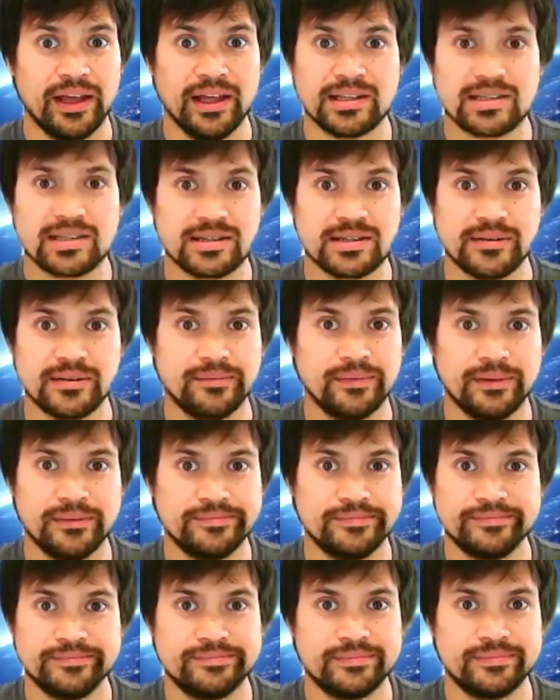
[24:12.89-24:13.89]
So
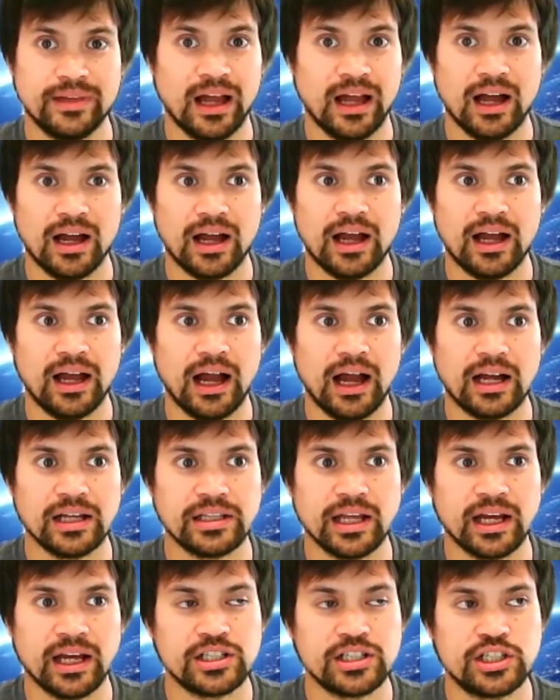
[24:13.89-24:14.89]
I, uh, did you feel I,
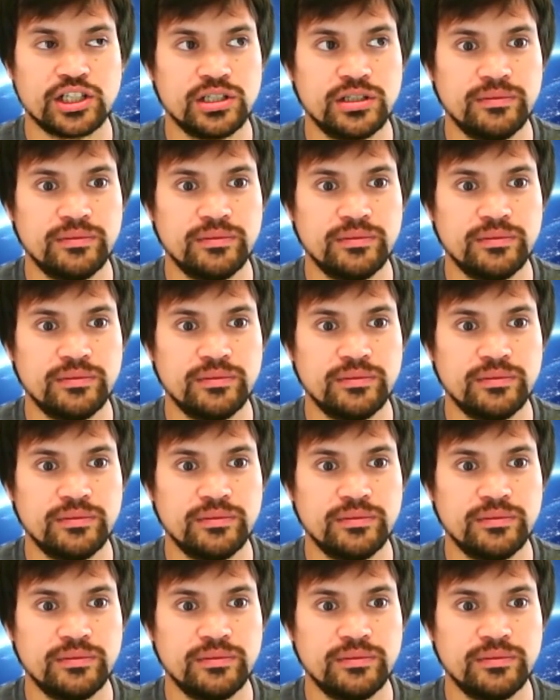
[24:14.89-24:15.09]
nervous I, at